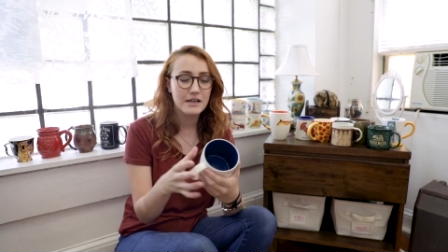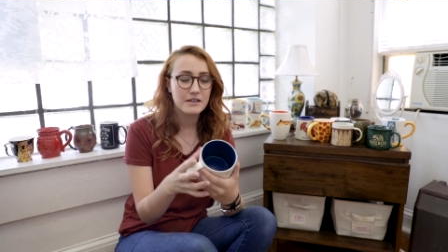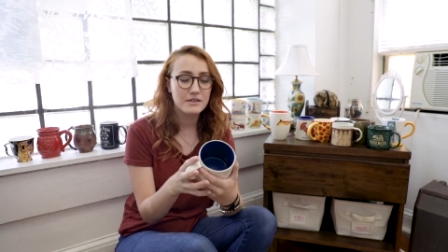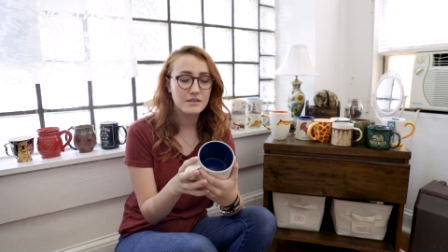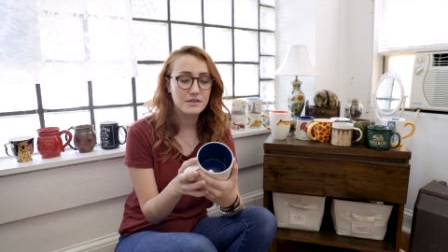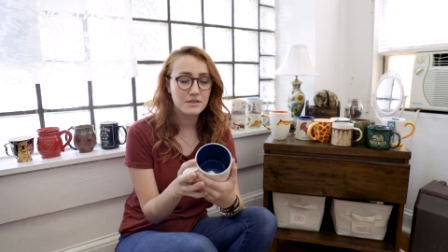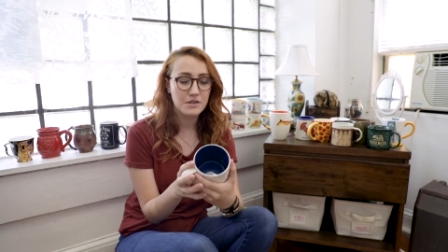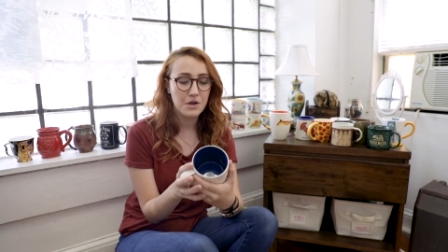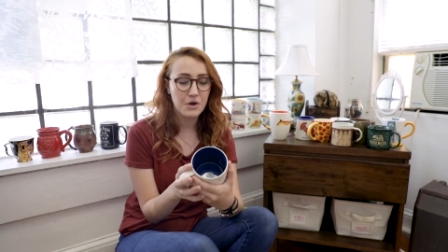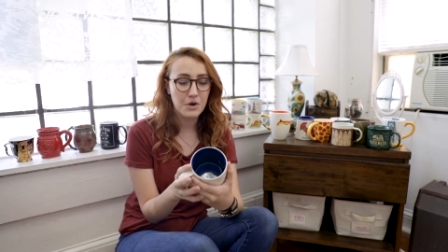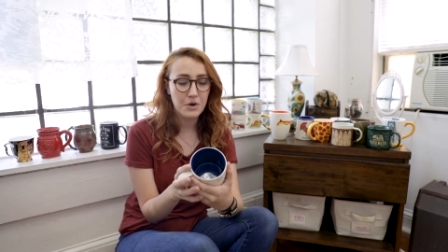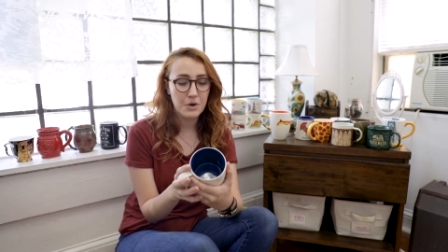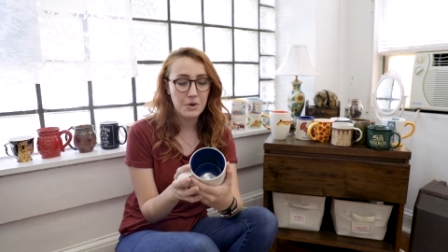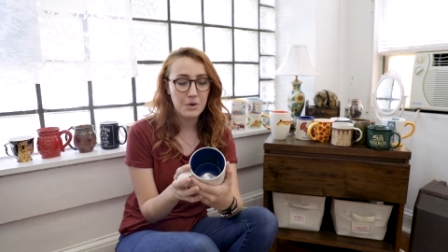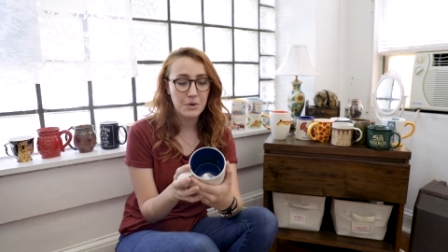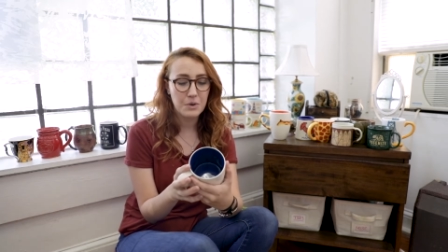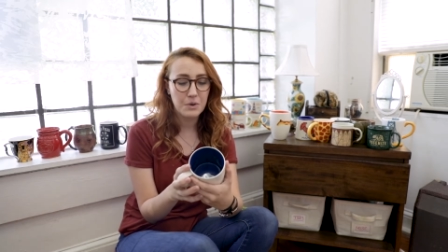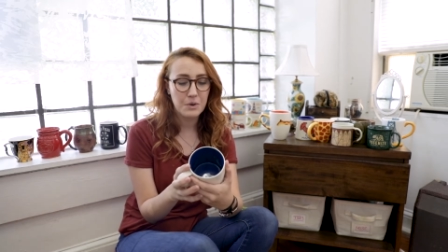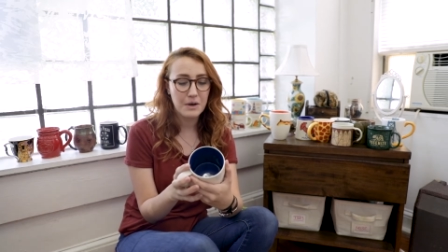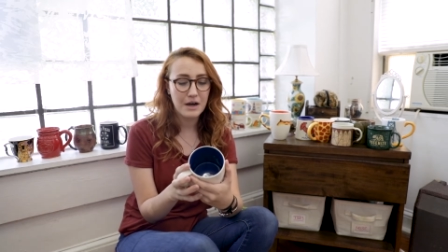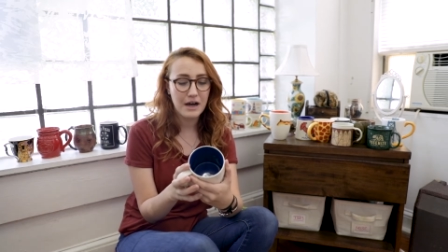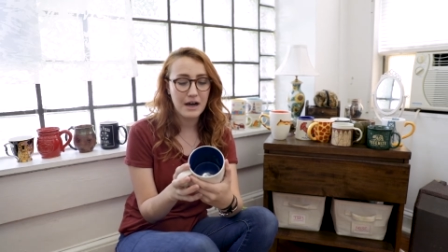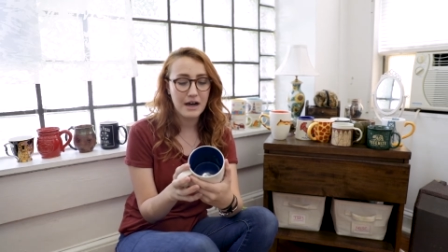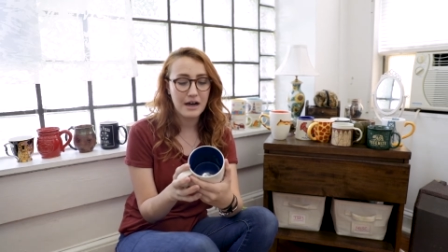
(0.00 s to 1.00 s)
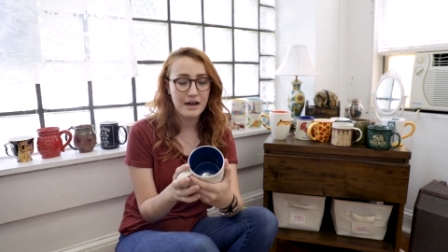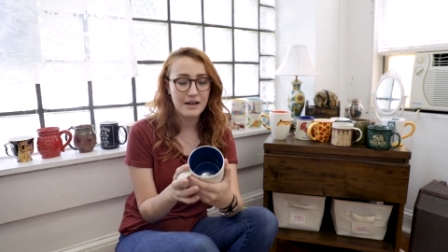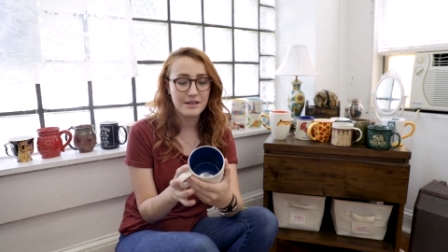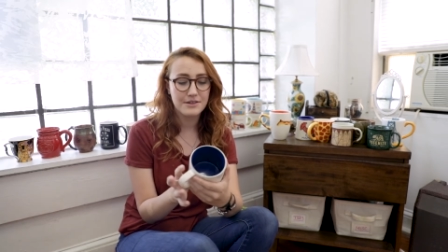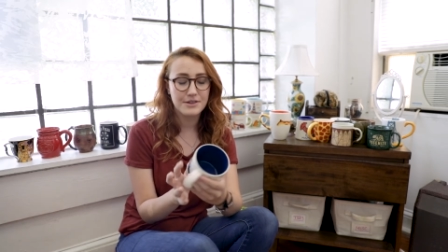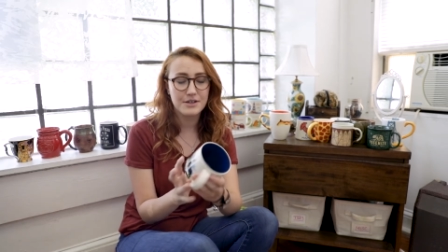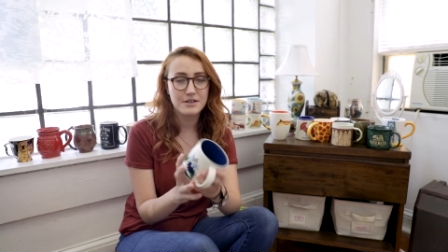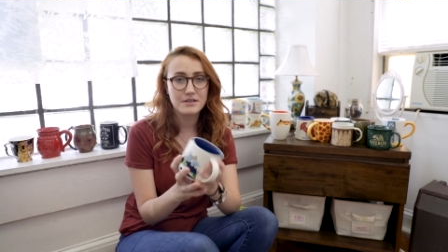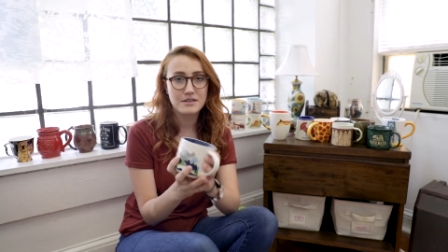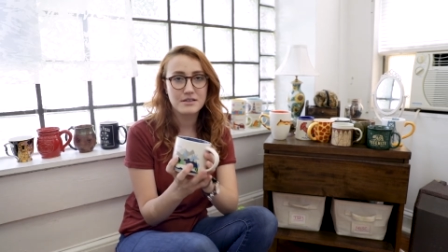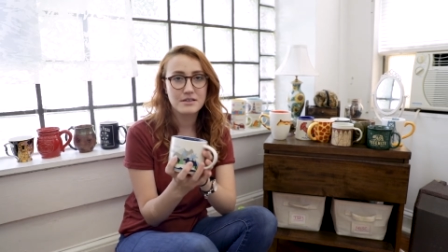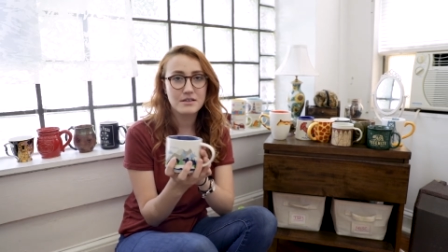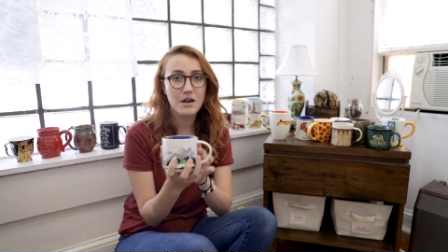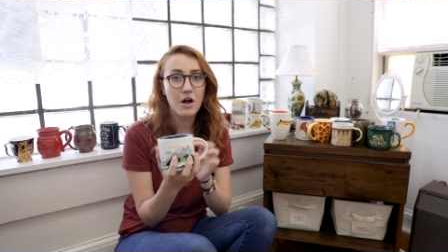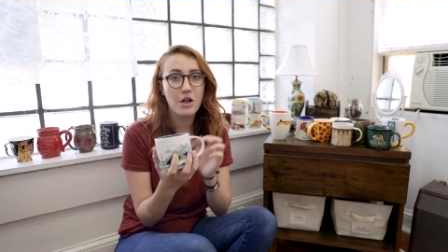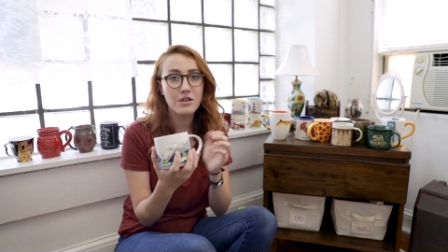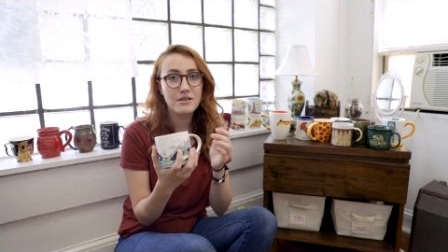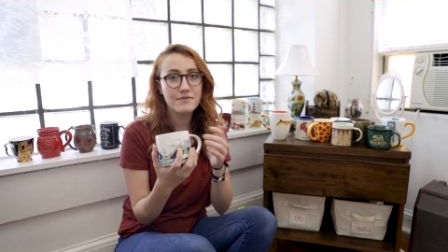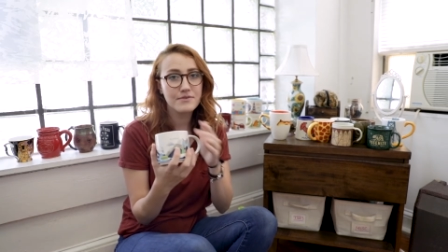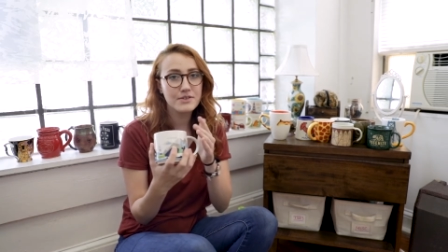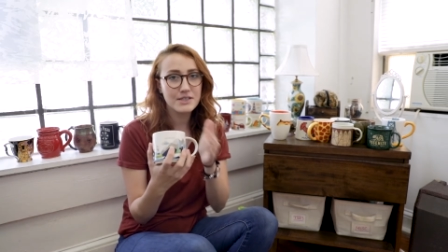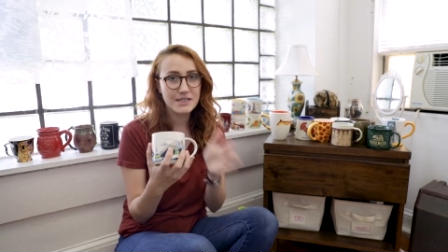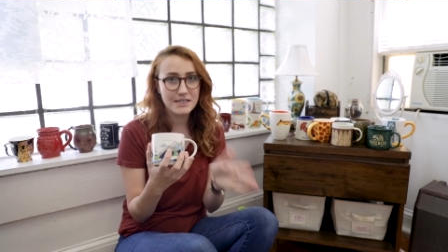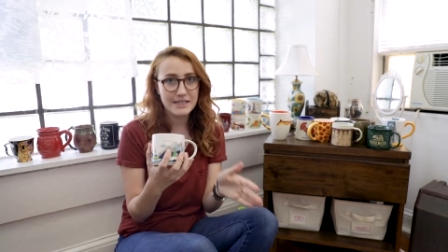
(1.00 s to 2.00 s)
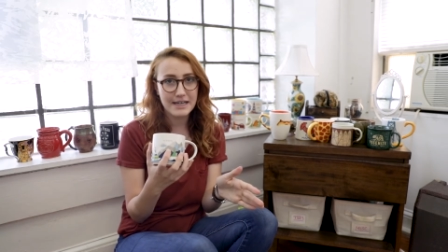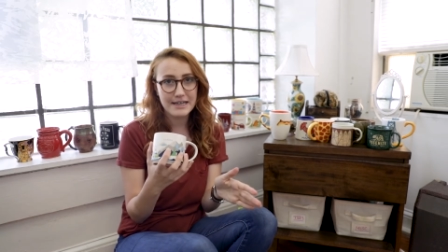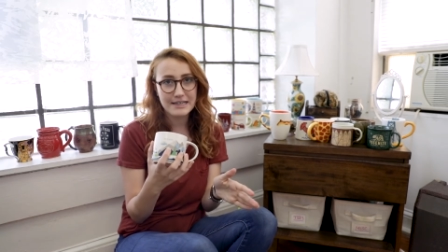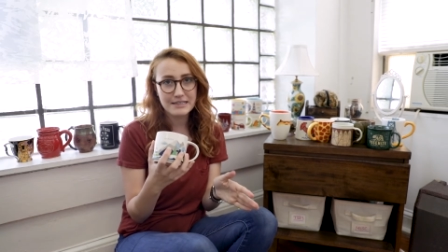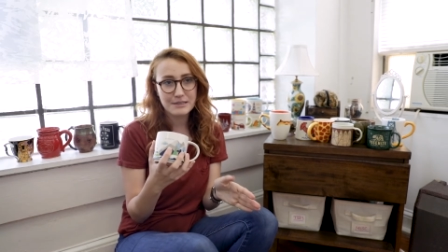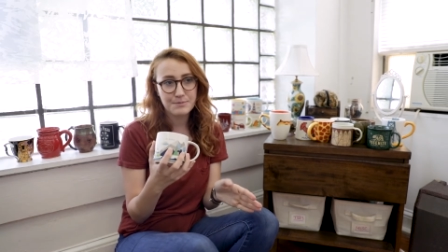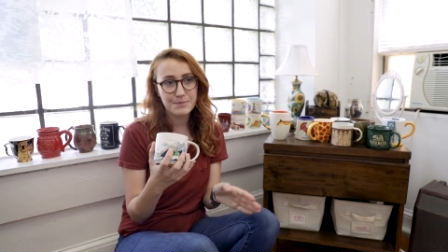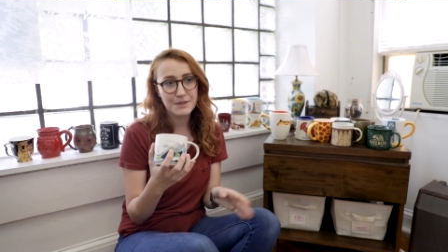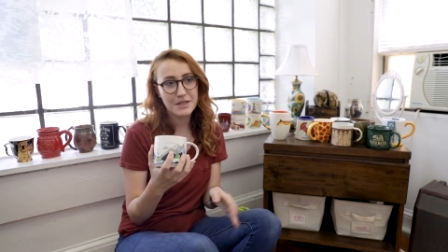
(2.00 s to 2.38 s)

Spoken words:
So there's all of the states,